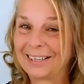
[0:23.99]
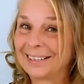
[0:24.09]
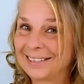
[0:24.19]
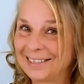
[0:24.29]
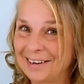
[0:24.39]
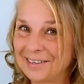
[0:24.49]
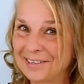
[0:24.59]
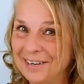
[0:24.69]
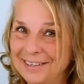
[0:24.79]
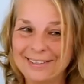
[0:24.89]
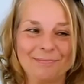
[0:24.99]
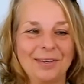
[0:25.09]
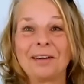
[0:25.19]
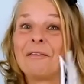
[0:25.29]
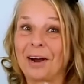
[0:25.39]
Excited?
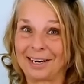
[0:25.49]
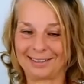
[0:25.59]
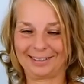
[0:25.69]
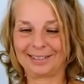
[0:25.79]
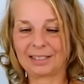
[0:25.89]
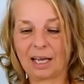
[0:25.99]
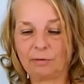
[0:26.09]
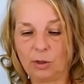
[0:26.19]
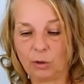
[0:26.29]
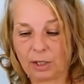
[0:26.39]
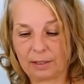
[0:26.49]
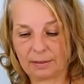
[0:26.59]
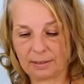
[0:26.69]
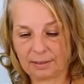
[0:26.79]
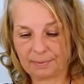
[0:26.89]
Right, let's have a look at
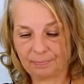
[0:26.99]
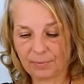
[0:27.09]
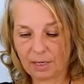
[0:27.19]
this.